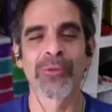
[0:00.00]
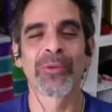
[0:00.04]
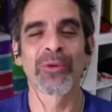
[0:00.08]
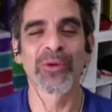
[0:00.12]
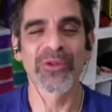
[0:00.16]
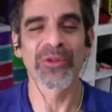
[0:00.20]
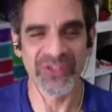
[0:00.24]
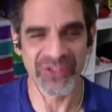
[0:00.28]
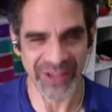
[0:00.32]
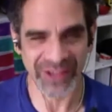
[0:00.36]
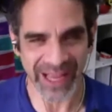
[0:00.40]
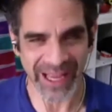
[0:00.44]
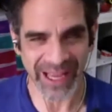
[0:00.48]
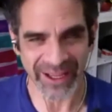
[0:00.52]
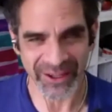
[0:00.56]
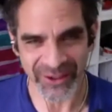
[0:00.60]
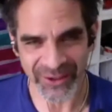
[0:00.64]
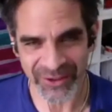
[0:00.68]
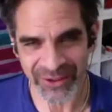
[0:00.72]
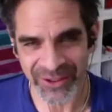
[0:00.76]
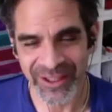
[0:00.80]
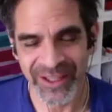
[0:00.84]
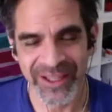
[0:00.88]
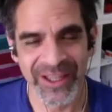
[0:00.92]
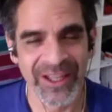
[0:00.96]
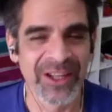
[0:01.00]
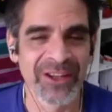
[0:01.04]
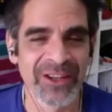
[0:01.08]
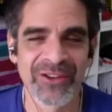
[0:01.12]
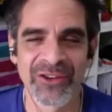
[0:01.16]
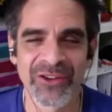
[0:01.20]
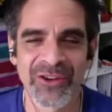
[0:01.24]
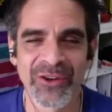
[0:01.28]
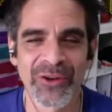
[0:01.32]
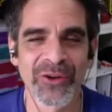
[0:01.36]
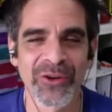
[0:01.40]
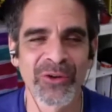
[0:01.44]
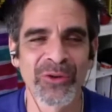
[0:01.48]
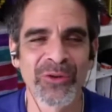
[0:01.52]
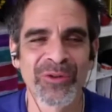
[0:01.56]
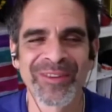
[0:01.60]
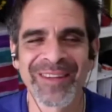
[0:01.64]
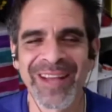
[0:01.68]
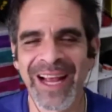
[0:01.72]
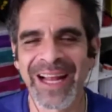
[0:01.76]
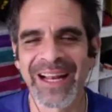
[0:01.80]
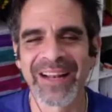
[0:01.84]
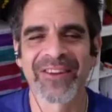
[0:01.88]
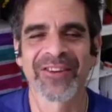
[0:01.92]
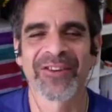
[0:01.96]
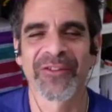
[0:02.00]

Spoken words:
scale to tens of